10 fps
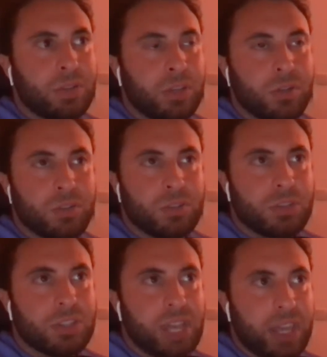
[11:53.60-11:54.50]
Just
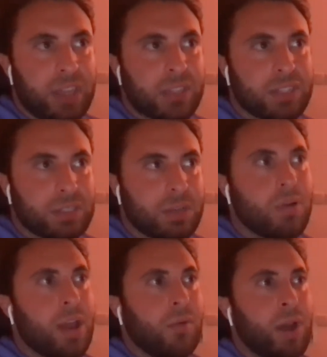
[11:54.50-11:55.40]
to say this is the
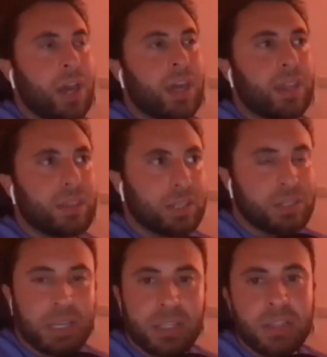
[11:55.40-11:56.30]
right way, and this
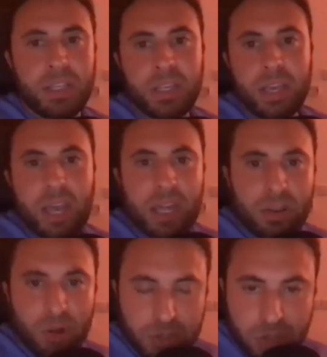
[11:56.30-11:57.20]
is
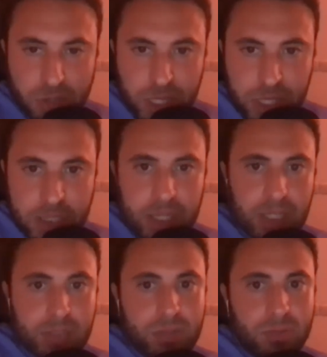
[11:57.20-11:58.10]
they're also treating
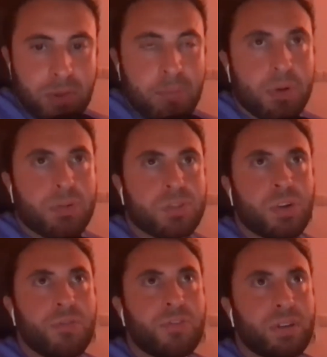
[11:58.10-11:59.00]
disease, remember.
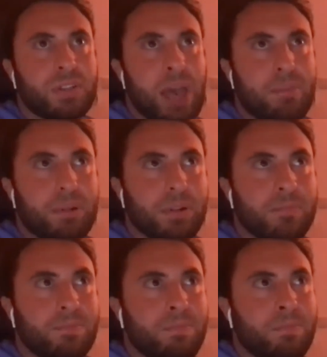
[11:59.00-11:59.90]
So for example,
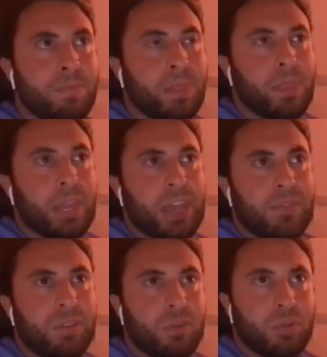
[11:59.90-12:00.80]
if
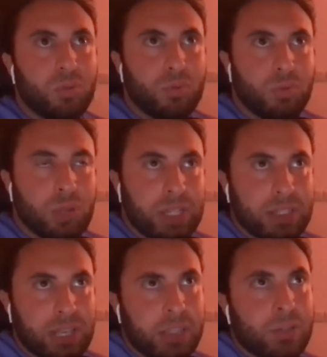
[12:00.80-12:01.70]
you, let's
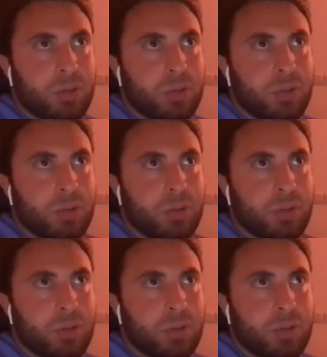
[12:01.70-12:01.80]
say, do a